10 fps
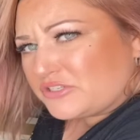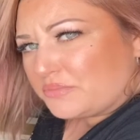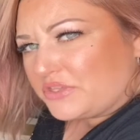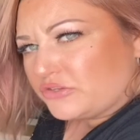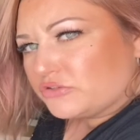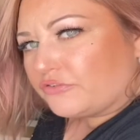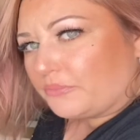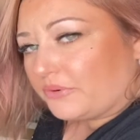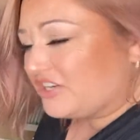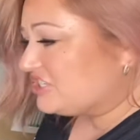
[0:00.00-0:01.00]
used for
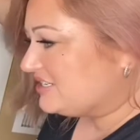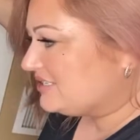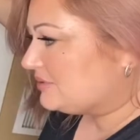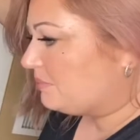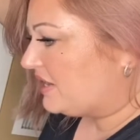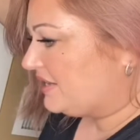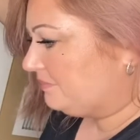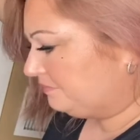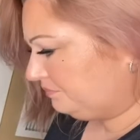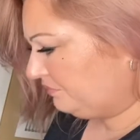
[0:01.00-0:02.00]
brushes, but
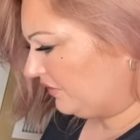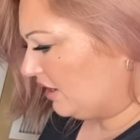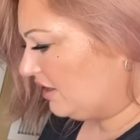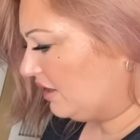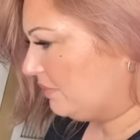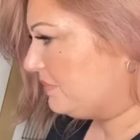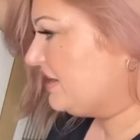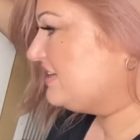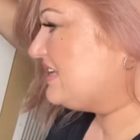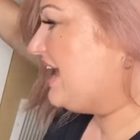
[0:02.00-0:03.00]

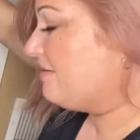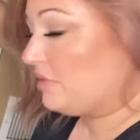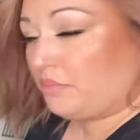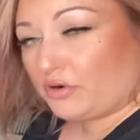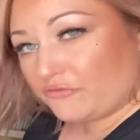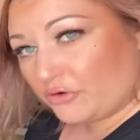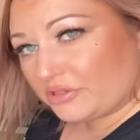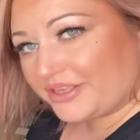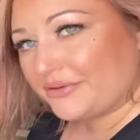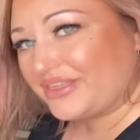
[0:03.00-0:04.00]
because I have my
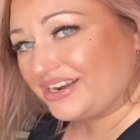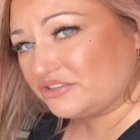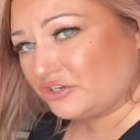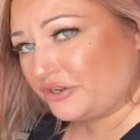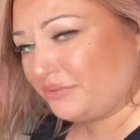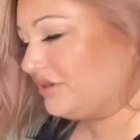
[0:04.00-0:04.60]
portfolio that I'll show you in a